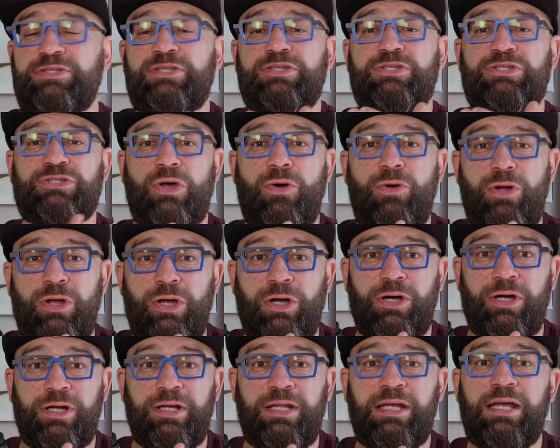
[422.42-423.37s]
is so
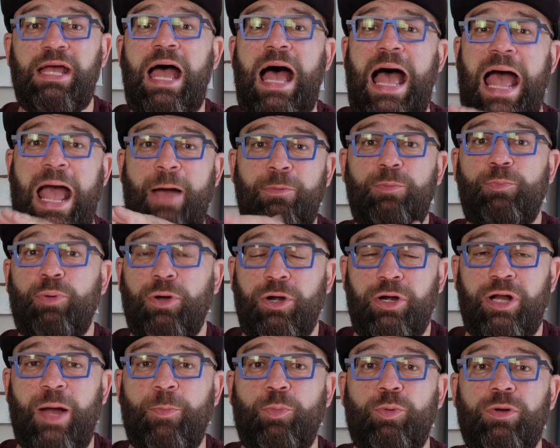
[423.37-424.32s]
good, I would put
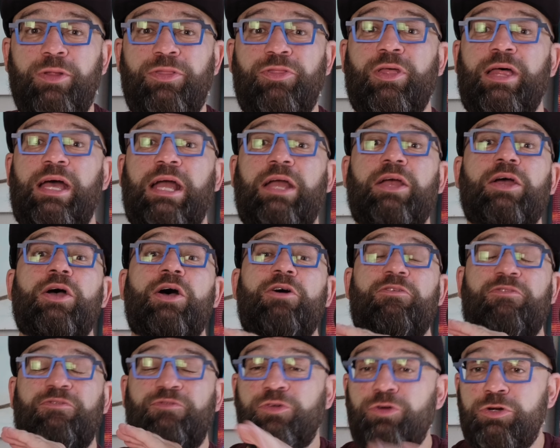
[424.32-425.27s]
it up with like
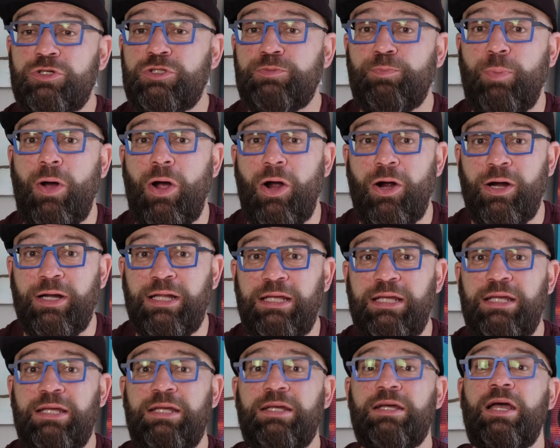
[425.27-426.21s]
first
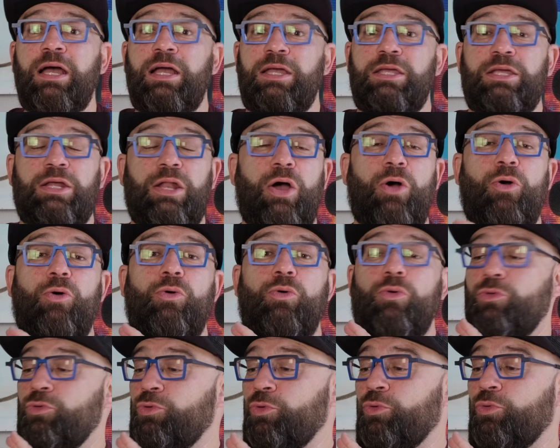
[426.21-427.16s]
party,
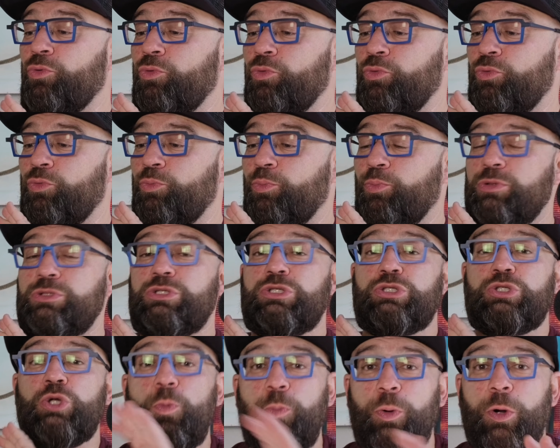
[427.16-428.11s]

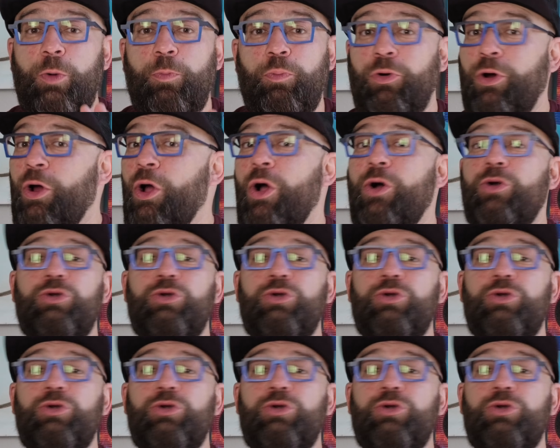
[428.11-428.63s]
super pro